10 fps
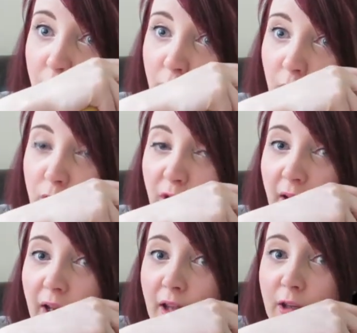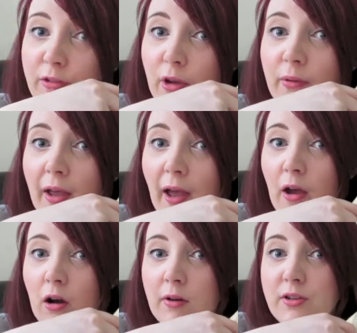it through gently. You don't get a
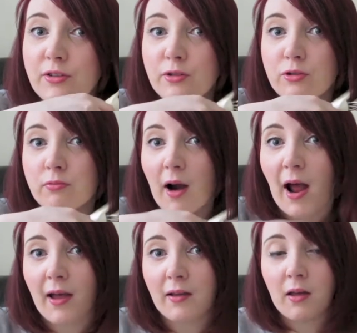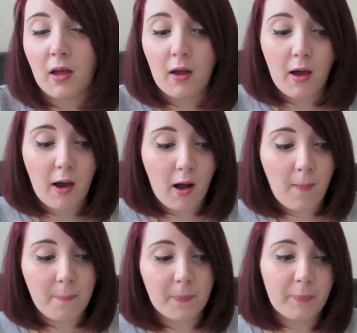horrendous drag.
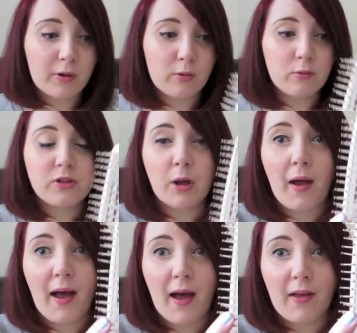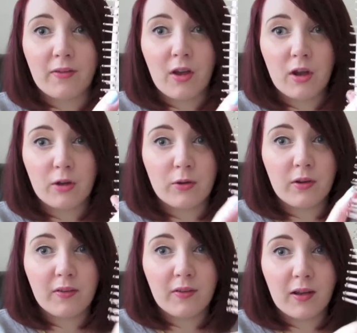But it also has, you
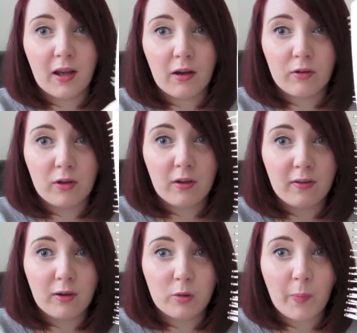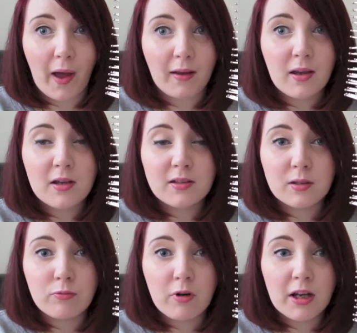can see here and you can see on the back,
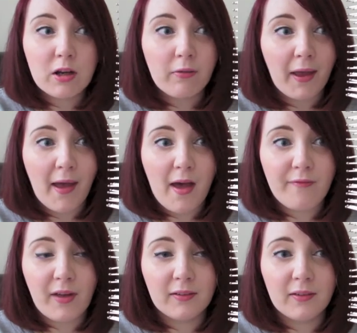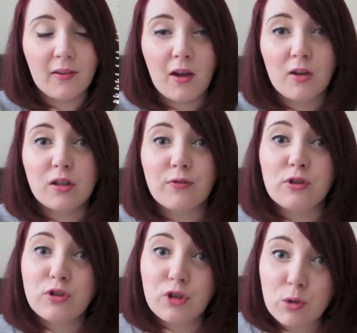some really great air vents. So if
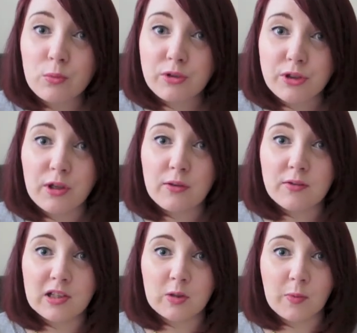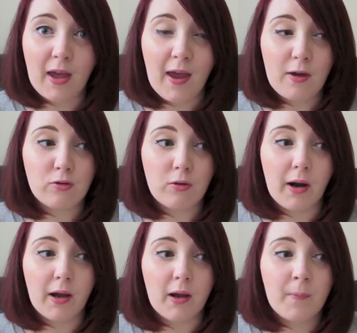you do want to use these with a
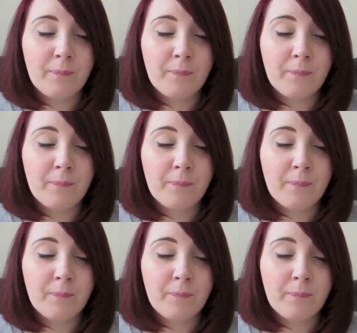hairdryer,